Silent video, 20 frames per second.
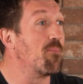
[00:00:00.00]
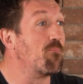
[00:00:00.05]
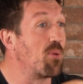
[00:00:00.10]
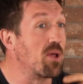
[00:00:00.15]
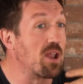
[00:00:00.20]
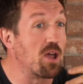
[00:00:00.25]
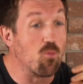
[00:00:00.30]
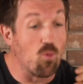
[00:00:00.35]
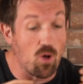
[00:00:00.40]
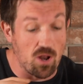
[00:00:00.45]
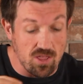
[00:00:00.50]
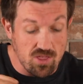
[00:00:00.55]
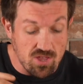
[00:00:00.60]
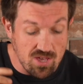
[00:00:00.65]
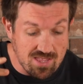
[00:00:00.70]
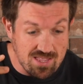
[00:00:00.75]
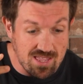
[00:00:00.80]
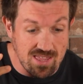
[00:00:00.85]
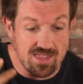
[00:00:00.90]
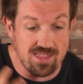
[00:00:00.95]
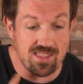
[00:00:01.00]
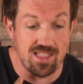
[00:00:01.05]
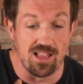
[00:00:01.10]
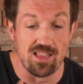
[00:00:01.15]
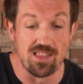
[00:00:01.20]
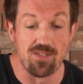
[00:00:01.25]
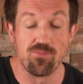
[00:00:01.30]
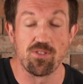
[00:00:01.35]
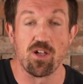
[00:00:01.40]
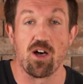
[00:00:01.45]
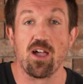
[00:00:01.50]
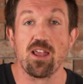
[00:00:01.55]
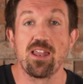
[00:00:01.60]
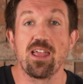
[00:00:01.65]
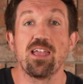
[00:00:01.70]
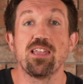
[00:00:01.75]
but I want to just distill them down